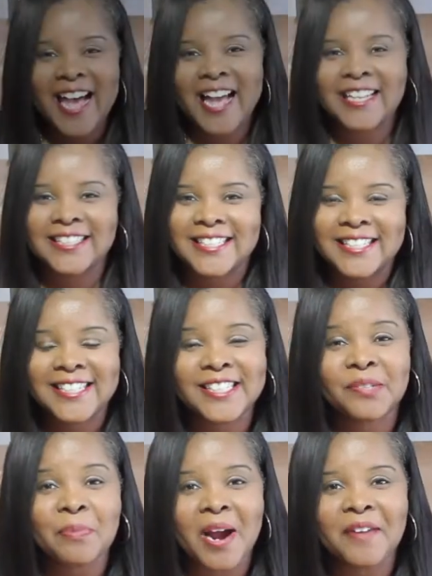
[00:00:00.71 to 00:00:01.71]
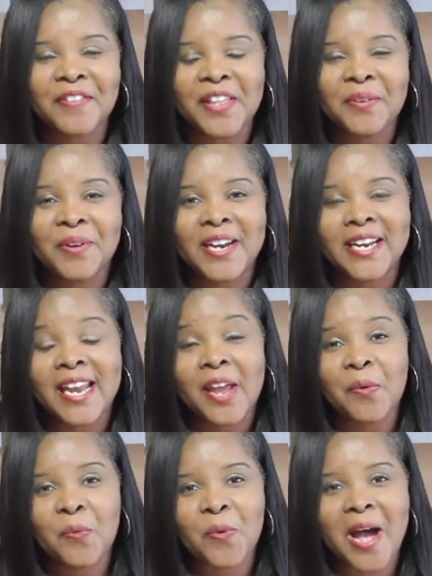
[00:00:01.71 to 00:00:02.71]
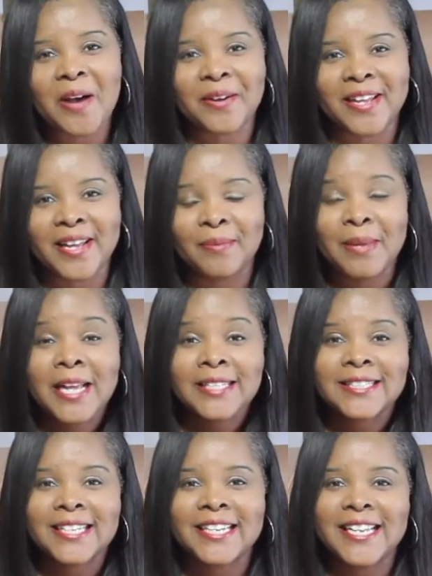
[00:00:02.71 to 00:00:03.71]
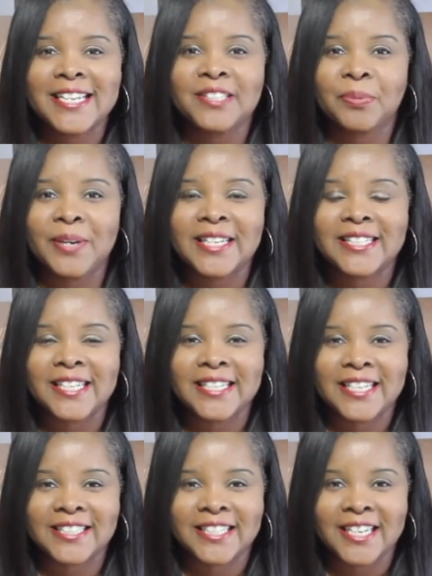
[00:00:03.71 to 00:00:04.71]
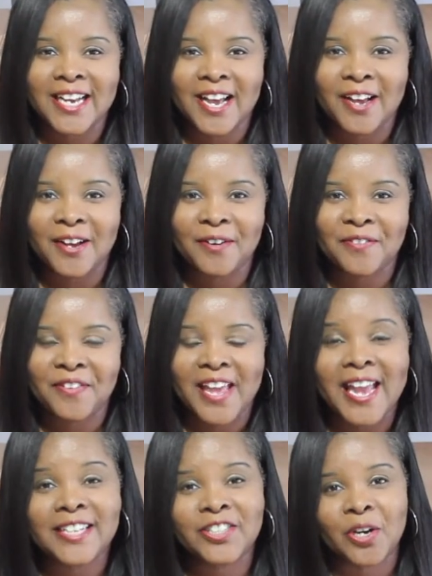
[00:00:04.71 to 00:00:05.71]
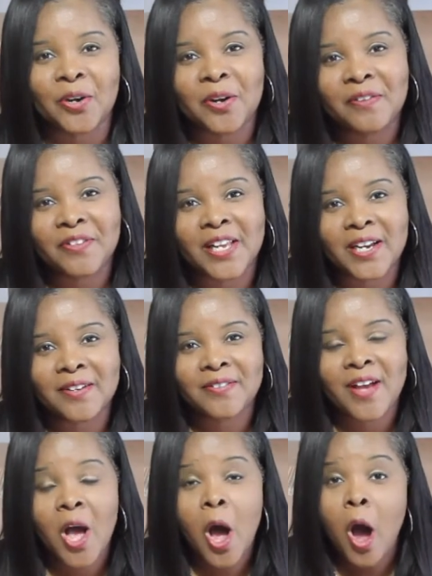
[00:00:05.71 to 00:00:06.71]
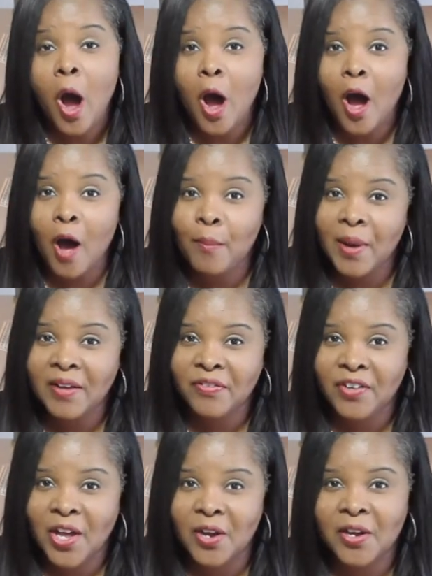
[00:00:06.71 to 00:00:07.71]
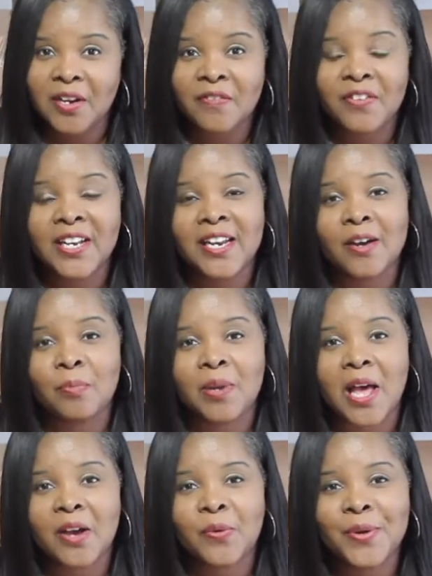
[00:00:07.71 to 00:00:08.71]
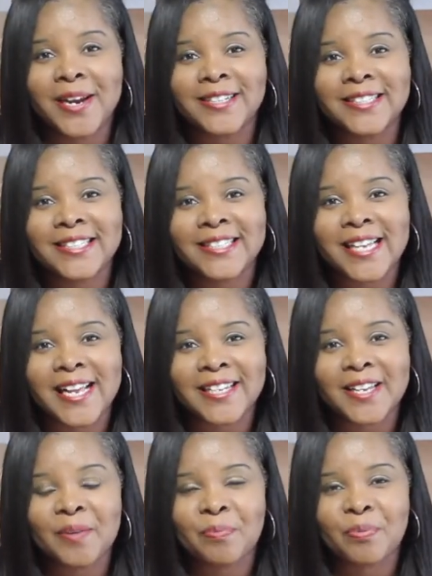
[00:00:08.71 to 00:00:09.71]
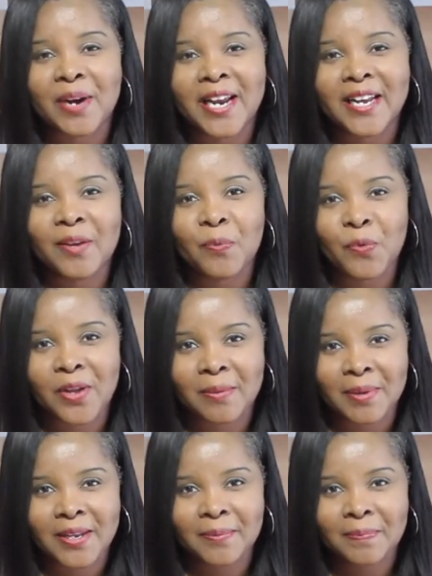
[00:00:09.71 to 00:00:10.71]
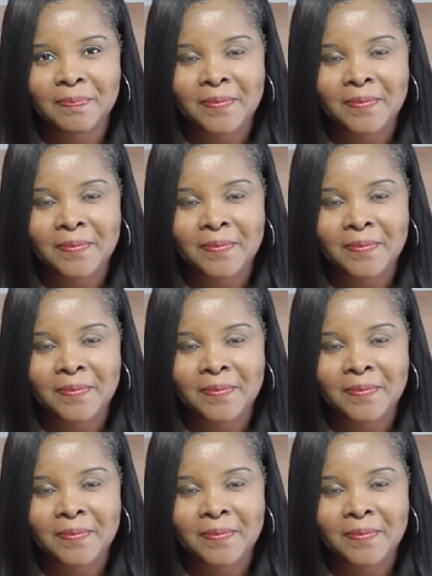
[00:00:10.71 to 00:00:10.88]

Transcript: guys, this is Marvlun and welcome to this week's edition of A Journal of Love. All month long on a video blog, we are celebrating women.